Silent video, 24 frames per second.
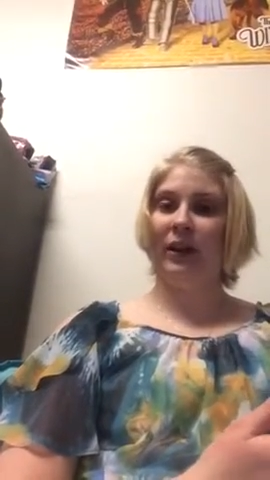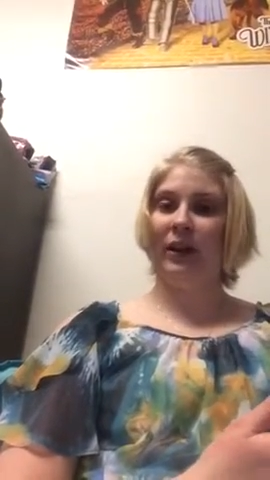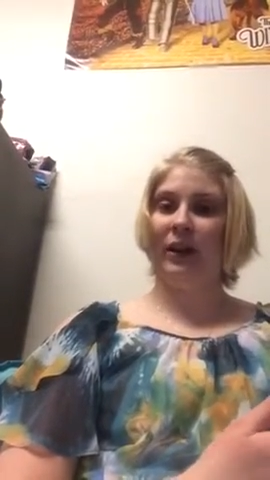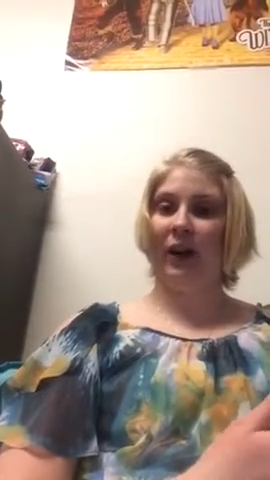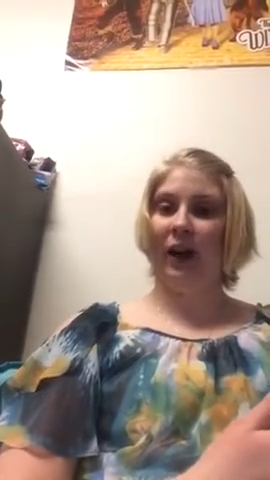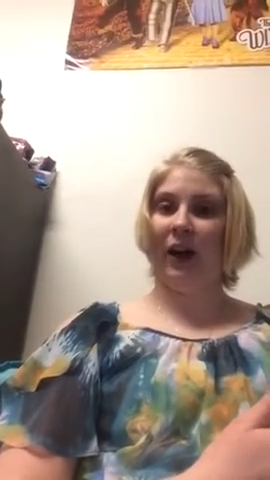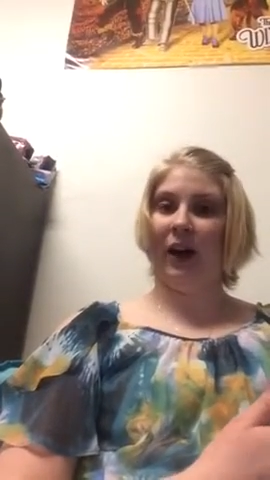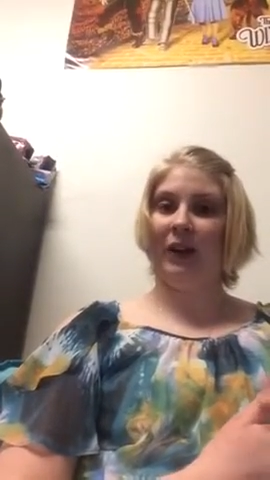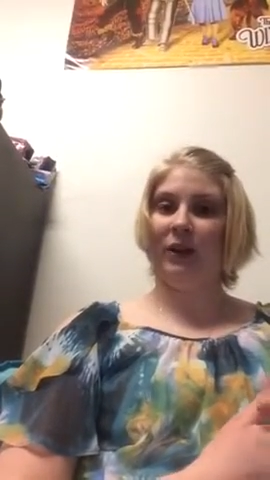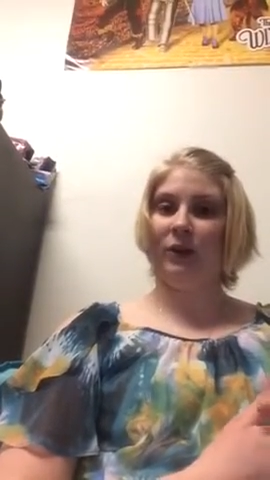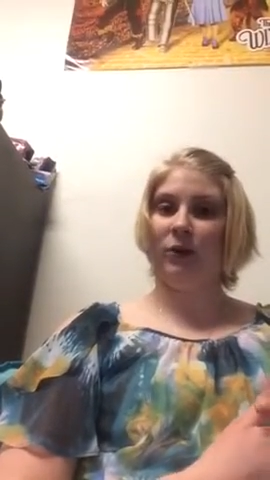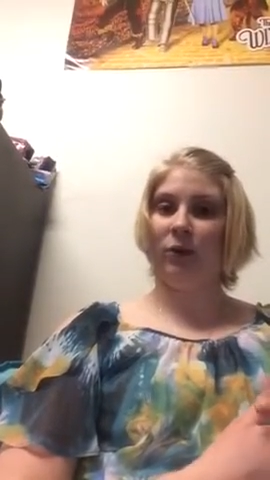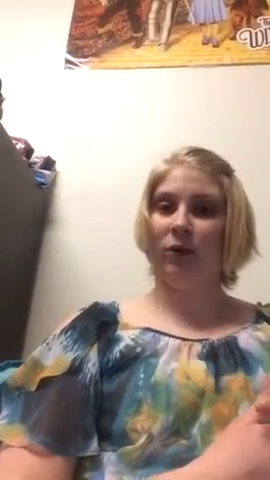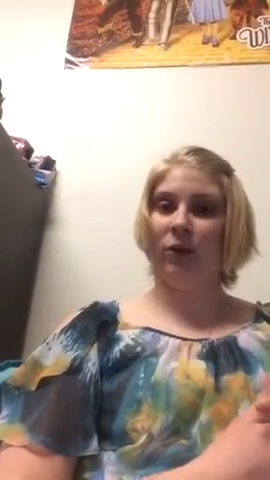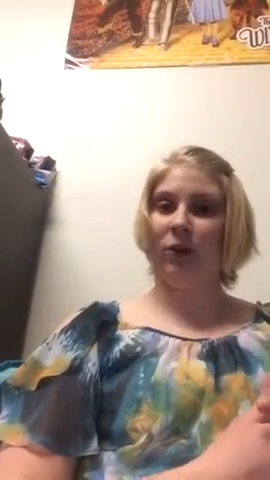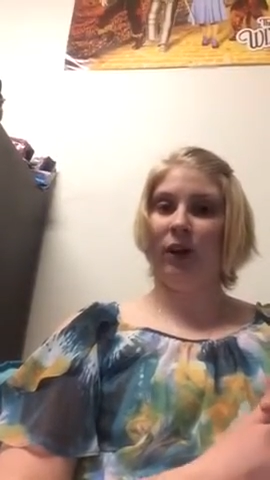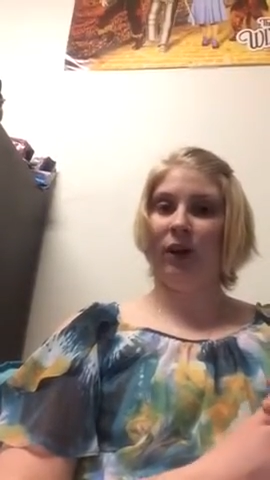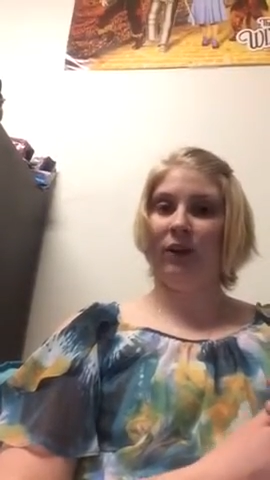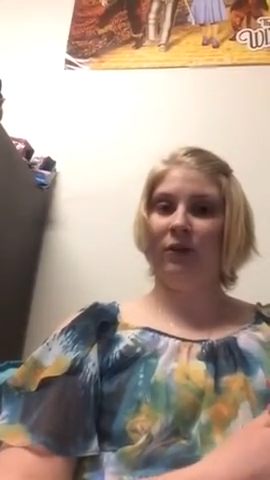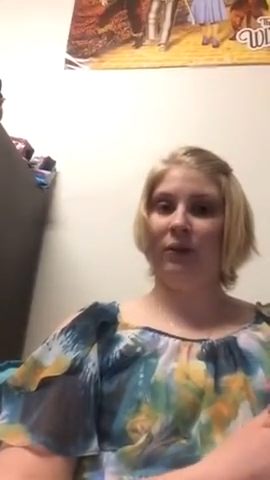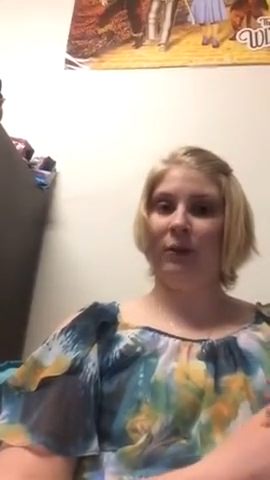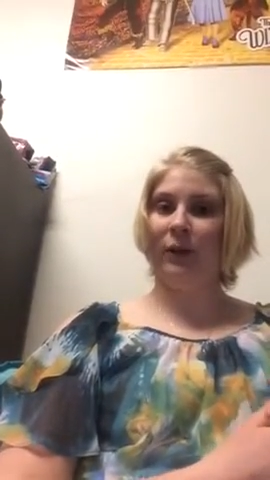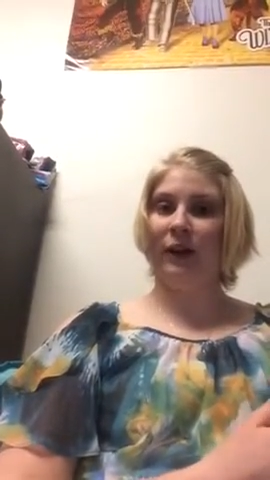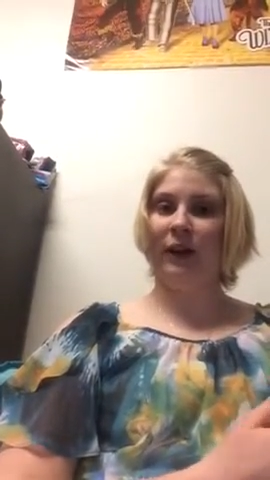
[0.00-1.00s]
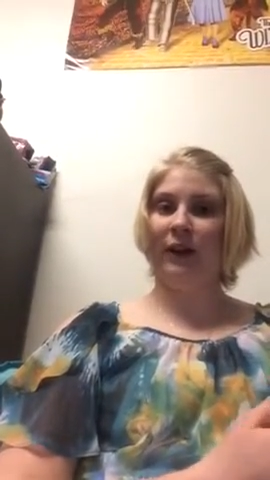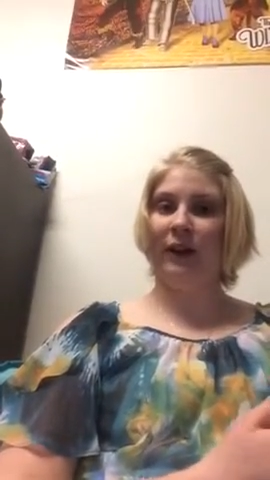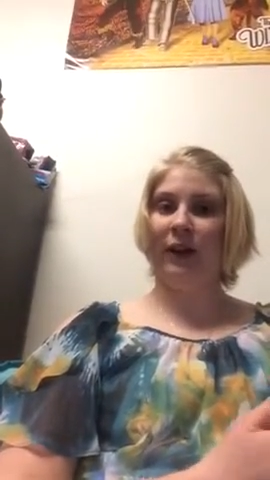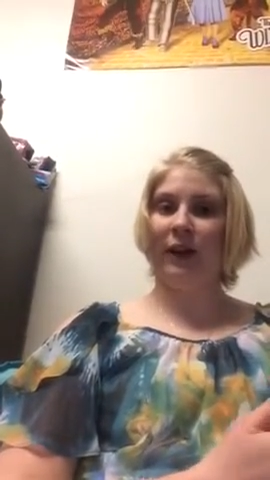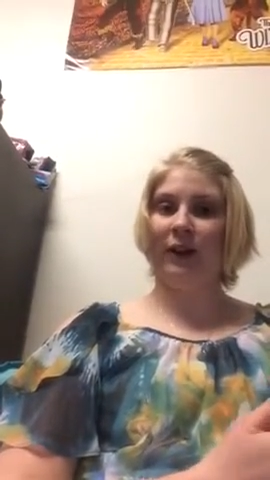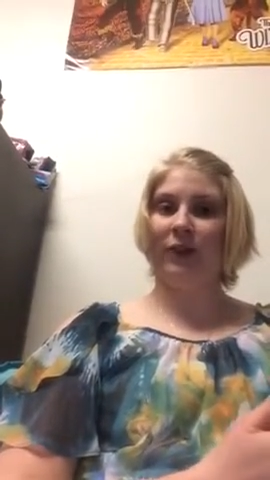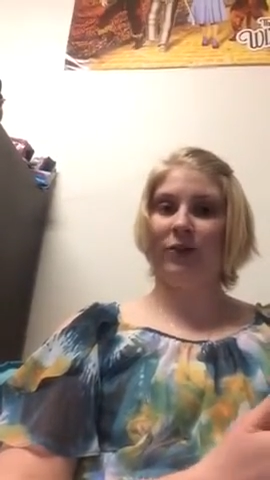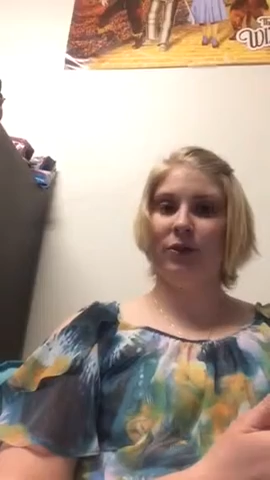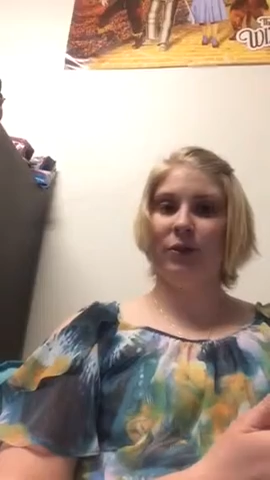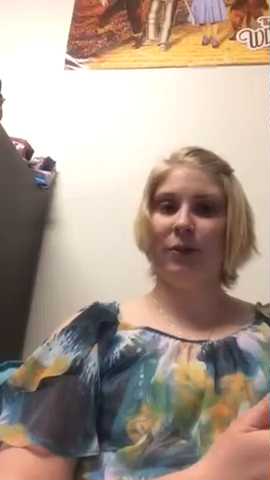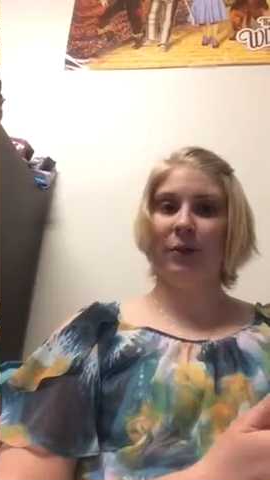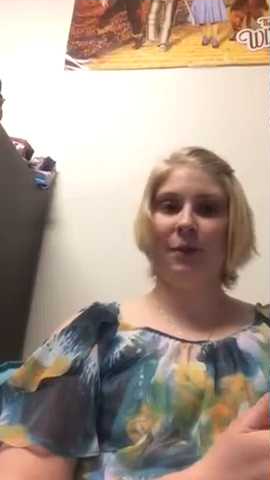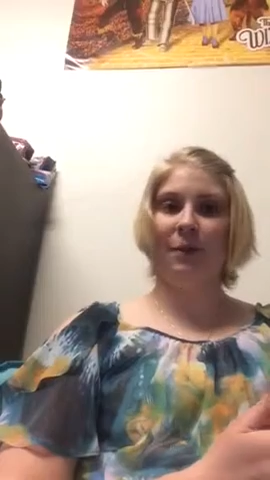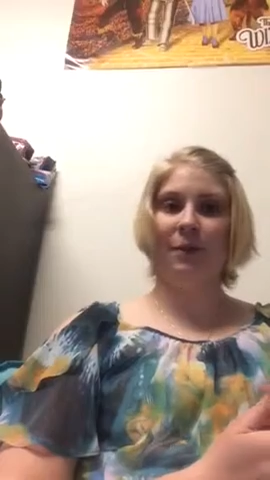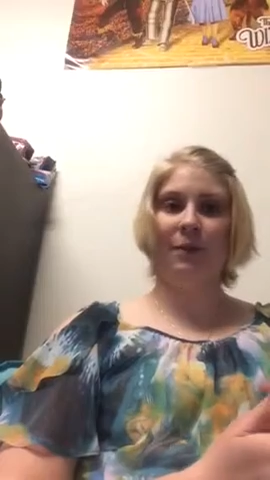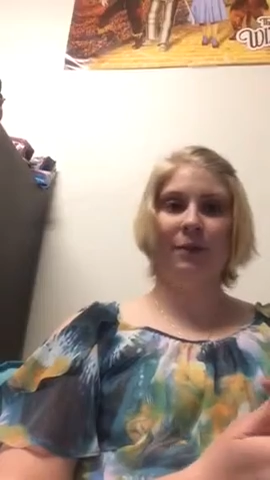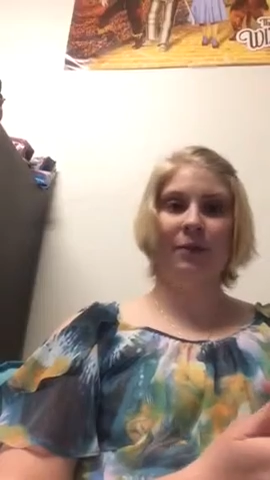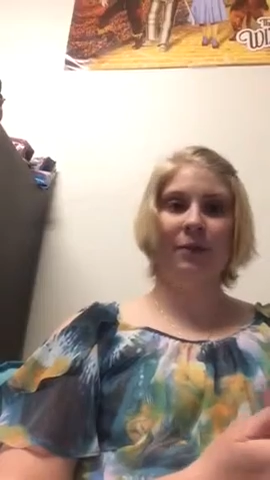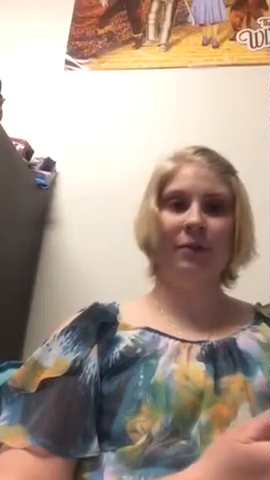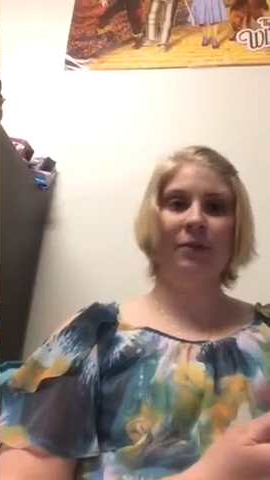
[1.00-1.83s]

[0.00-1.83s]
in a high school government classroom,